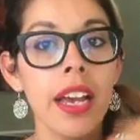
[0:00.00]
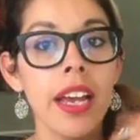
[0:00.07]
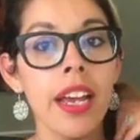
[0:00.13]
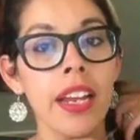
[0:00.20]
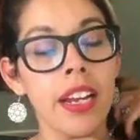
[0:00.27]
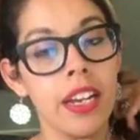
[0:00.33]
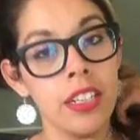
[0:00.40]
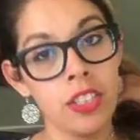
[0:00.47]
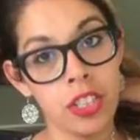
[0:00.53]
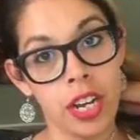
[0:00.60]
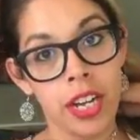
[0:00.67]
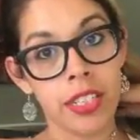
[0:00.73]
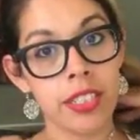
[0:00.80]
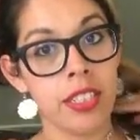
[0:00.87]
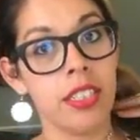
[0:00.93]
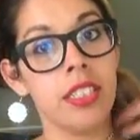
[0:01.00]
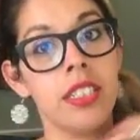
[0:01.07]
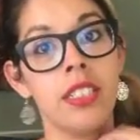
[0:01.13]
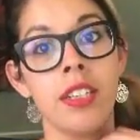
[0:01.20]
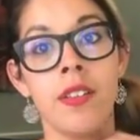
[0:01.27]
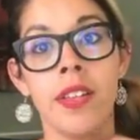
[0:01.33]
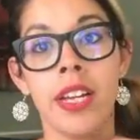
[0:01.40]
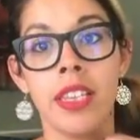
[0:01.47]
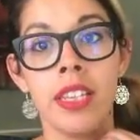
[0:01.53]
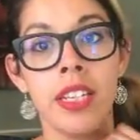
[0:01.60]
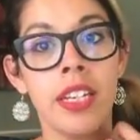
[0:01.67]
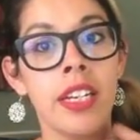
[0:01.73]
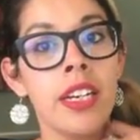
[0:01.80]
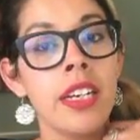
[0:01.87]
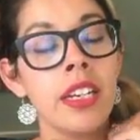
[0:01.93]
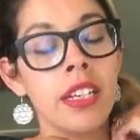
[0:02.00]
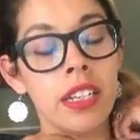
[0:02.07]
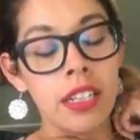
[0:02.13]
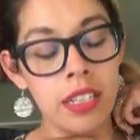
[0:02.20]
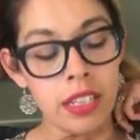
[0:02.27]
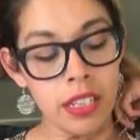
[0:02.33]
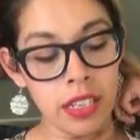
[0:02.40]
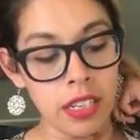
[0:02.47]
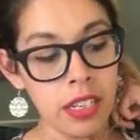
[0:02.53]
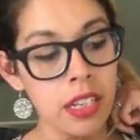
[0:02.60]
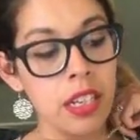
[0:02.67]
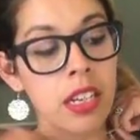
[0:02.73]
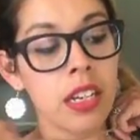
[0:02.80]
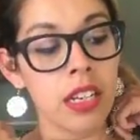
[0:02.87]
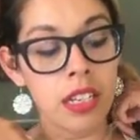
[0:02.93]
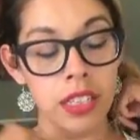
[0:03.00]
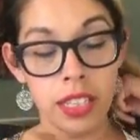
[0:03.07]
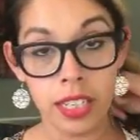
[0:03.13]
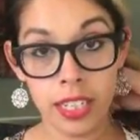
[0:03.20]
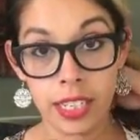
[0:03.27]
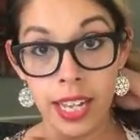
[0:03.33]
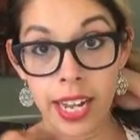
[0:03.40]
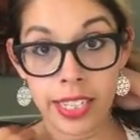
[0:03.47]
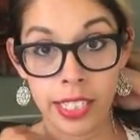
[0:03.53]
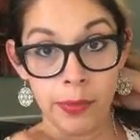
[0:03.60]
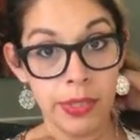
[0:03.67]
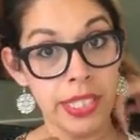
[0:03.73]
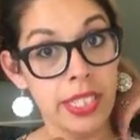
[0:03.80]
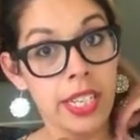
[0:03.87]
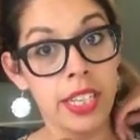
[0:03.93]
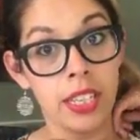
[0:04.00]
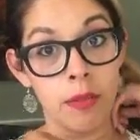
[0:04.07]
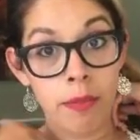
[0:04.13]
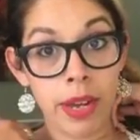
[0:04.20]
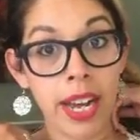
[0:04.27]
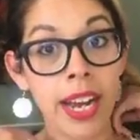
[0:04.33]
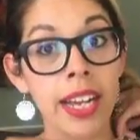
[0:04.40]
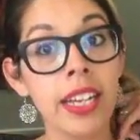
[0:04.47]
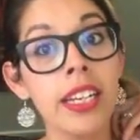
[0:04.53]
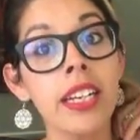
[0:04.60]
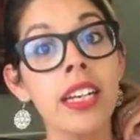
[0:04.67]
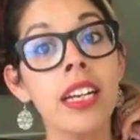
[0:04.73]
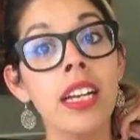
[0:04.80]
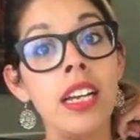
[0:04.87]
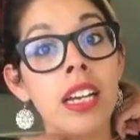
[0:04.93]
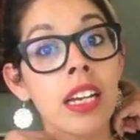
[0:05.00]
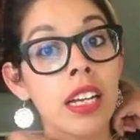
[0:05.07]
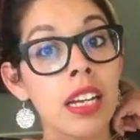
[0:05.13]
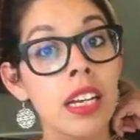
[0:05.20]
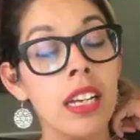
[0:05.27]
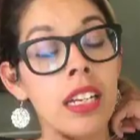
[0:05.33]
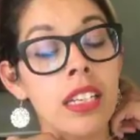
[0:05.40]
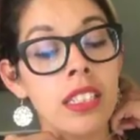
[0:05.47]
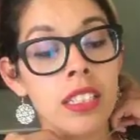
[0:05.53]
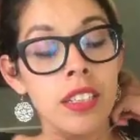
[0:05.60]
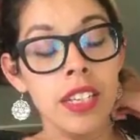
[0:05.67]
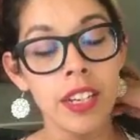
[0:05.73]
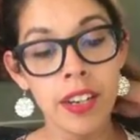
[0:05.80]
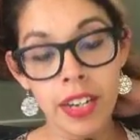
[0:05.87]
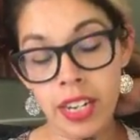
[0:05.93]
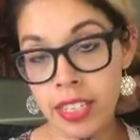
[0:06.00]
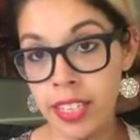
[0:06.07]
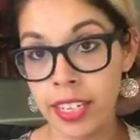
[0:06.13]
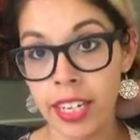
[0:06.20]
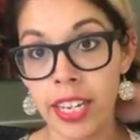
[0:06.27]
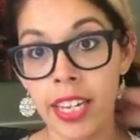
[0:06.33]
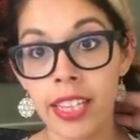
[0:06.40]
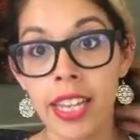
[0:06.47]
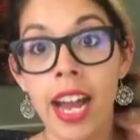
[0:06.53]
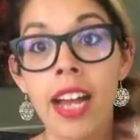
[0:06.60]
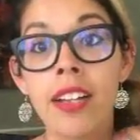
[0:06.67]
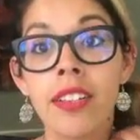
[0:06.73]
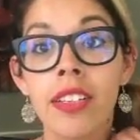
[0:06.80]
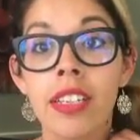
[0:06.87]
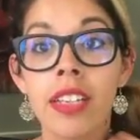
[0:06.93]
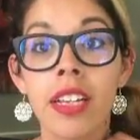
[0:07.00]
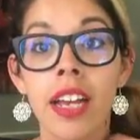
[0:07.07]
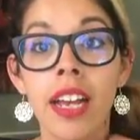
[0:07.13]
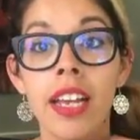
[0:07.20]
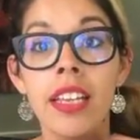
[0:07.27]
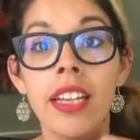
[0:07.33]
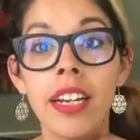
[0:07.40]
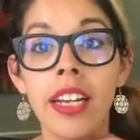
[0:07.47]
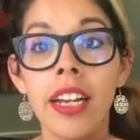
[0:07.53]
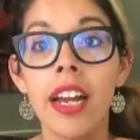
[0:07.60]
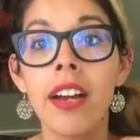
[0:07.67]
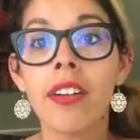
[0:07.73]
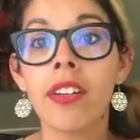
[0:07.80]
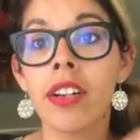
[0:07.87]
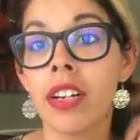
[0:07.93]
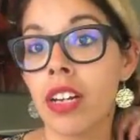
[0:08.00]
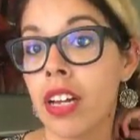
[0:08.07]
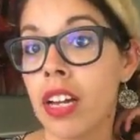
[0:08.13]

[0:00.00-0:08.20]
and adjust so that the, the clasp is in the back so that you're not looking at that. And there you go.